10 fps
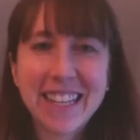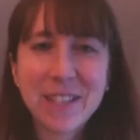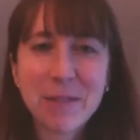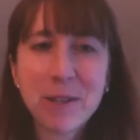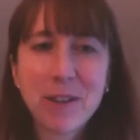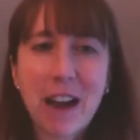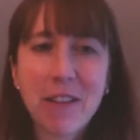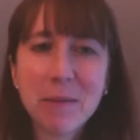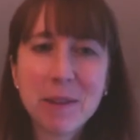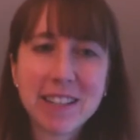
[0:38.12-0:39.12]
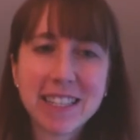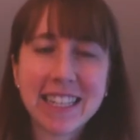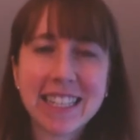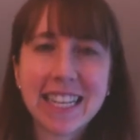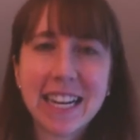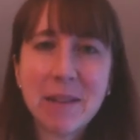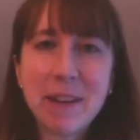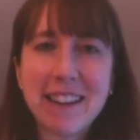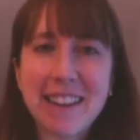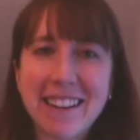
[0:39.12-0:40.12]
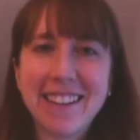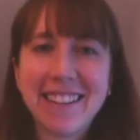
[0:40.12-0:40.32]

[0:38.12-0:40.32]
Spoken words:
so much for having me, Krista. Excited to be here.